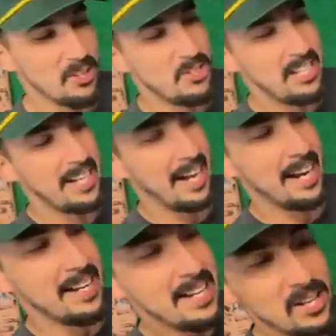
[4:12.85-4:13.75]

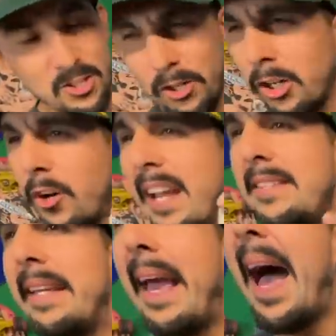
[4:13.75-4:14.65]
Cheetah, Stir
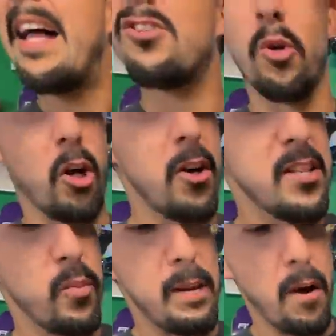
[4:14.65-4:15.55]
Crazy Cat. So
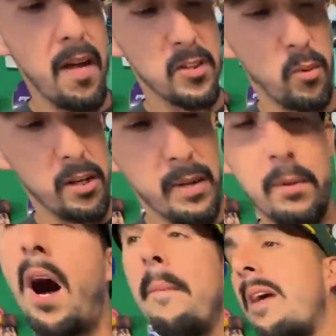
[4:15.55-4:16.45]
Curtis, when he brought this one to me,
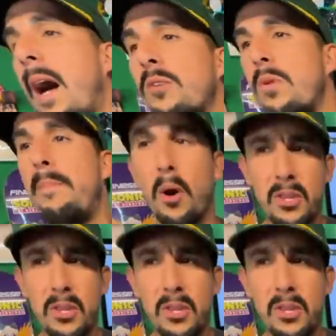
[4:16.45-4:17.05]
I'll be honest, we both